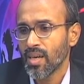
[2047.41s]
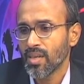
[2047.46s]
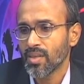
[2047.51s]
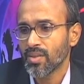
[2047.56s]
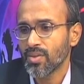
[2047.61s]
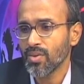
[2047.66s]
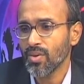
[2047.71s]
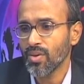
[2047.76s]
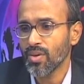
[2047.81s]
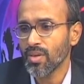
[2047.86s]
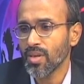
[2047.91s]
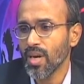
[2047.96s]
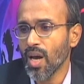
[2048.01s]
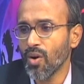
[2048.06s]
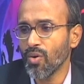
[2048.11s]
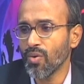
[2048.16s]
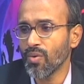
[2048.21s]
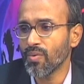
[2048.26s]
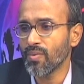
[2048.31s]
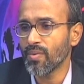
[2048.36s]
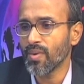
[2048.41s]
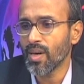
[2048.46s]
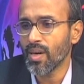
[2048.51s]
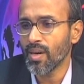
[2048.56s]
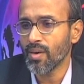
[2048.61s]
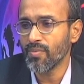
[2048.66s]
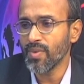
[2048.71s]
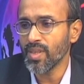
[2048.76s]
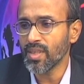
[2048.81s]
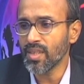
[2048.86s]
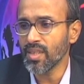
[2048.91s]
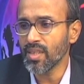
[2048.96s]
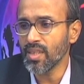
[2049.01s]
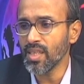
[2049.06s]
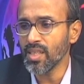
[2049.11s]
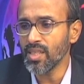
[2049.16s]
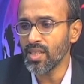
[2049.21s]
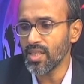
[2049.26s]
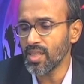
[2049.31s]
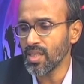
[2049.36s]
So, now with
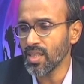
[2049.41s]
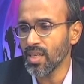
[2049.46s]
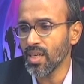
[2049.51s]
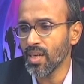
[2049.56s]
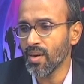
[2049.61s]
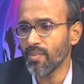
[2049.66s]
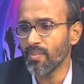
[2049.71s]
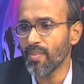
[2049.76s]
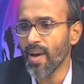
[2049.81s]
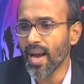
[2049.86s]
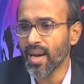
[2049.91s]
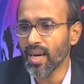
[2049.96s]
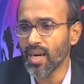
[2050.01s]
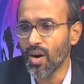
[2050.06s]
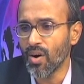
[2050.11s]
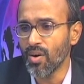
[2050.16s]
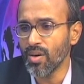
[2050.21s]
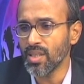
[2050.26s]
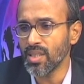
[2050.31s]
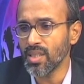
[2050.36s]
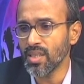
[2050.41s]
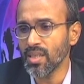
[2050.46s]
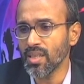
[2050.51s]
this background